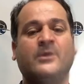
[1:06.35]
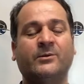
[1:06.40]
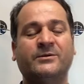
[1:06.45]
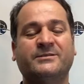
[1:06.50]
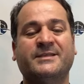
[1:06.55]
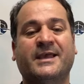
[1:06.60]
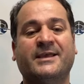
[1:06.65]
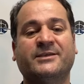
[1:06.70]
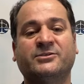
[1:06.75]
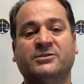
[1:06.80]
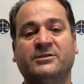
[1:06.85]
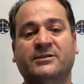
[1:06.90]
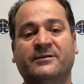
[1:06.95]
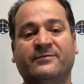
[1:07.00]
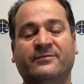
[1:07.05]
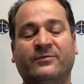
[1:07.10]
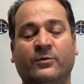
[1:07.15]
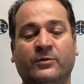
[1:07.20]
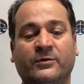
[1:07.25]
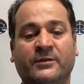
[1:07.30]
It was actually
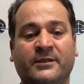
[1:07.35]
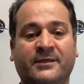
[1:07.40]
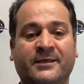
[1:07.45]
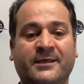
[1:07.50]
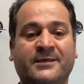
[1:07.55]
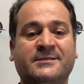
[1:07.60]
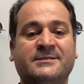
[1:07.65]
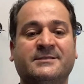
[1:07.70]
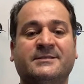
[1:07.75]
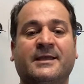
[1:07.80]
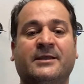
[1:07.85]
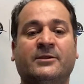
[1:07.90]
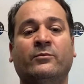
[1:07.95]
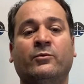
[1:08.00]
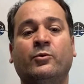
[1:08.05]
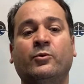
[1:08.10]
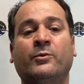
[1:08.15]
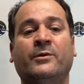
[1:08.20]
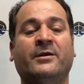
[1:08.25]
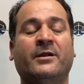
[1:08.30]
for the kids that
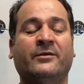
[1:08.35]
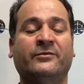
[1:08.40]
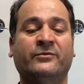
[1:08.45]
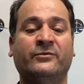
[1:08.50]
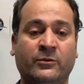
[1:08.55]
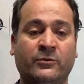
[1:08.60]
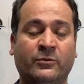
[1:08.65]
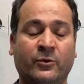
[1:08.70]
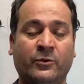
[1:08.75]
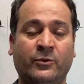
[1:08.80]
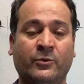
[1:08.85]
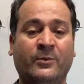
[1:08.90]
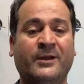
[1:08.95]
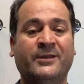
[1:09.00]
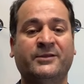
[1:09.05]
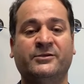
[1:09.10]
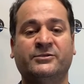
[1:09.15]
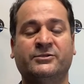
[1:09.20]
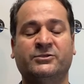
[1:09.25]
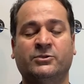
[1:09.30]
who were under
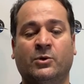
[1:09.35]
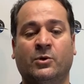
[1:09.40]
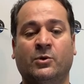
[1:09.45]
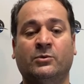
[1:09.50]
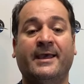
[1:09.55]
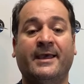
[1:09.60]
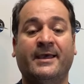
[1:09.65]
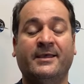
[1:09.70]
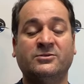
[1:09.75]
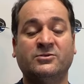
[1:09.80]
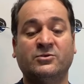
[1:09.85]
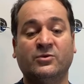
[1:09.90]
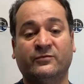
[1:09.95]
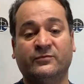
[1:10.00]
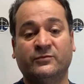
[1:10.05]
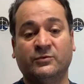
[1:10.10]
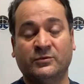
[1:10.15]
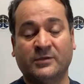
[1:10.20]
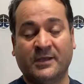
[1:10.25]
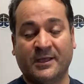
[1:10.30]
31 years old as
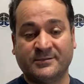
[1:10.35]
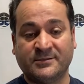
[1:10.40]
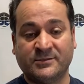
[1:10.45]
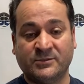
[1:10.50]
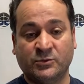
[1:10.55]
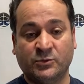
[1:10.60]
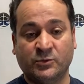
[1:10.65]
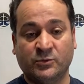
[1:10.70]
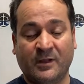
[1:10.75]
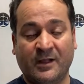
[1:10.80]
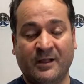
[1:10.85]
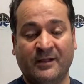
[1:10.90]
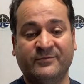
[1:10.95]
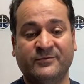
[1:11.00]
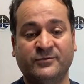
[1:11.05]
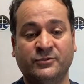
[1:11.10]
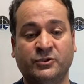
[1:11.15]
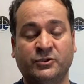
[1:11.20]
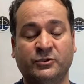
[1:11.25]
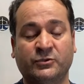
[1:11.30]
of 2012,
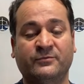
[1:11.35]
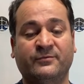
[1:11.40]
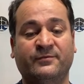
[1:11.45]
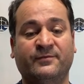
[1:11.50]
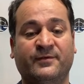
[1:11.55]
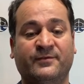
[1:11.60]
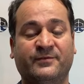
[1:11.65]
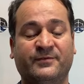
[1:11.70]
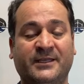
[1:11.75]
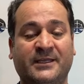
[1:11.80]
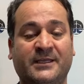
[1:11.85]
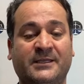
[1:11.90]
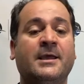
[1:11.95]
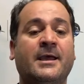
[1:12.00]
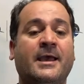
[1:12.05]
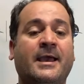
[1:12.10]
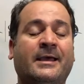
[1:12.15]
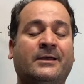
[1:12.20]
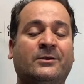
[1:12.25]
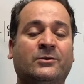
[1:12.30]
June
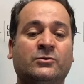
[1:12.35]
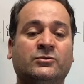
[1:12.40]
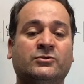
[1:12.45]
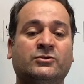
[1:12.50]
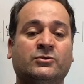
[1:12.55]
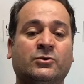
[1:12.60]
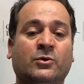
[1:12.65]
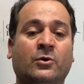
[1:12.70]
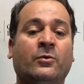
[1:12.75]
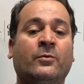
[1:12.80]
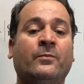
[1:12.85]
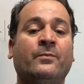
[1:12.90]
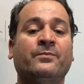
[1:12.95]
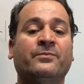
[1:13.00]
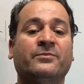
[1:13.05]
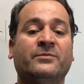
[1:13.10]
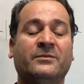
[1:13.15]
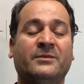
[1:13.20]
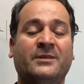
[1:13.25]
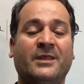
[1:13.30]
15th, and also
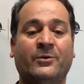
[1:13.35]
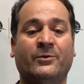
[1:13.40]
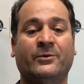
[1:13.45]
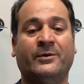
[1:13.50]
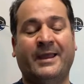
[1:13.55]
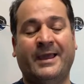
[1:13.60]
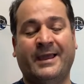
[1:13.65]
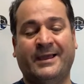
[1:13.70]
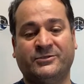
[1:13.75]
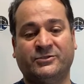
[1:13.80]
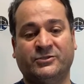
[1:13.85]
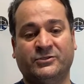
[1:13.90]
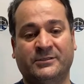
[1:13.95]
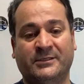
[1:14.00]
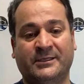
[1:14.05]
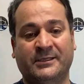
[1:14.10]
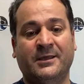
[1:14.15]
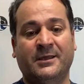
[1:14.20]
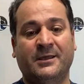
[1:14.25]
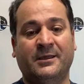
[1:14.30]
they were
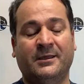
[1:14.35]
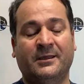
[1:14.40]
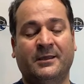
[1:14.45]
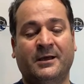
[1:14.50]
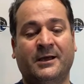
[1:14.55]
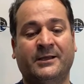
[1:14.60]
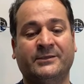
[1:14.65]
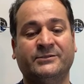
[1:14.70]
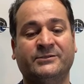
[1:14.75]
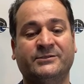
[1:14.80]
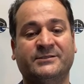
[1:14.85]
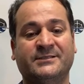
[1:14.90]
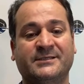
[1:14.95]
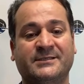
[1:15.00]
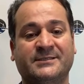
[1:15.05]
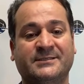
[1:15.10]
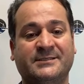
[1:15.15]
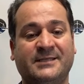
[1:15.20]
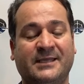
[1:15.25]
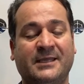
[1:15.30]
actually under
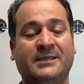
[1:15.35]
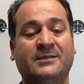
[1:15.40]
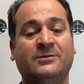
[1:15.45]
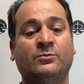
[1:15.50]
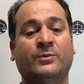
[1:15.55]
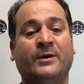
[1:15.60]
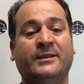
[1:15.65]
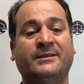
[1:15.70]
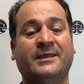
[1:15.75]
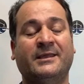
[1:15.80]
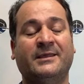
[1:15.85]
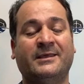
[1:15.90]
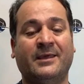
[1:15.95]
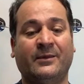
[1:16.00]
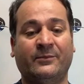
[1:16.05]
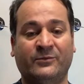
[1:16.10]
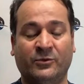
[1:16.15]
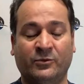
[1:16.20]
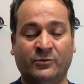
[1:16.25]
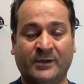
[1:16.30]
16 when they
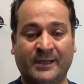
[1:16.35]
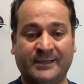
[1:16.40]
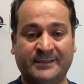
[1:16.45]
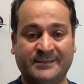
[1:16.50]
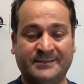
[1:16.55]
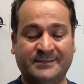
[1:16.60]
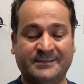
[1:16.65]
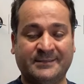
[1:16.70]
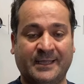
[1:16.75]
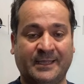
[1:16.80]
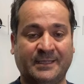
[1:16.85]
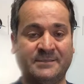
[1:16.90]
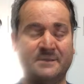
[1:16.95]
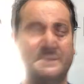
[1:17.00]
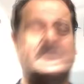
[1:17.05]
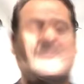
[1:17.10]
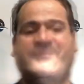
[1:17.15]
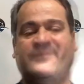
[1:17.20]
came to United States.